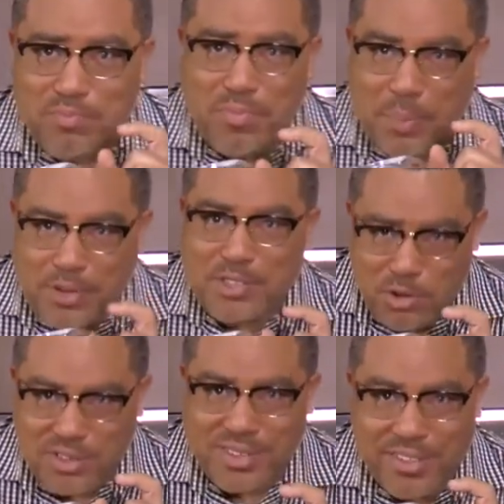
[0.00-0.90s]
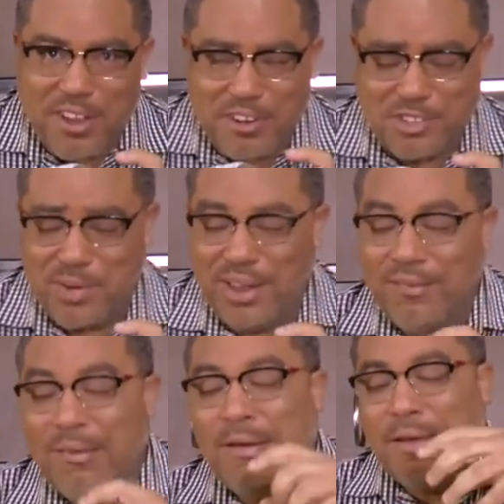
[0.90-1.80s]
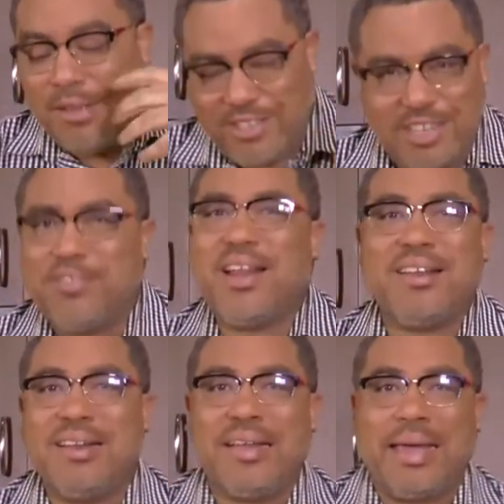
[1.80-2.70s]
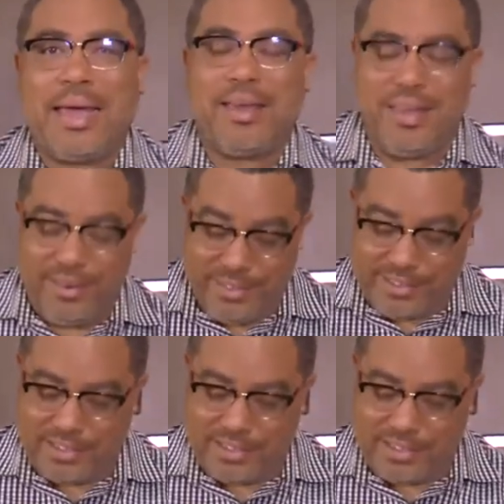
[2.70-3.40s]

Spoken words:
pepper sauce in there as well, just for that little kick in the